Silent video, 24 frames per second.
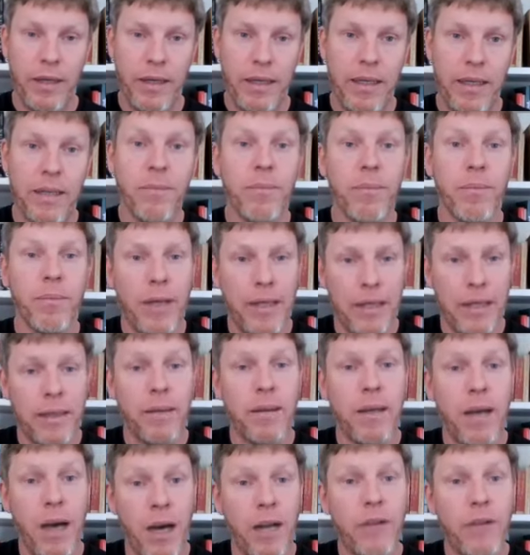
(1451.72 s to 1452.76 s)

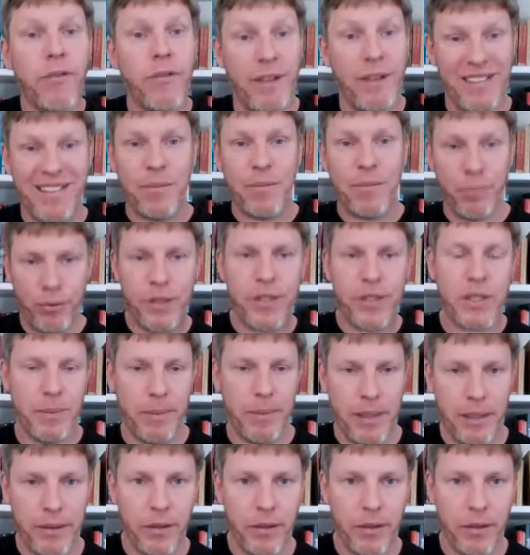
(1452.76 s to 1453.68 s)
in conflict in principle.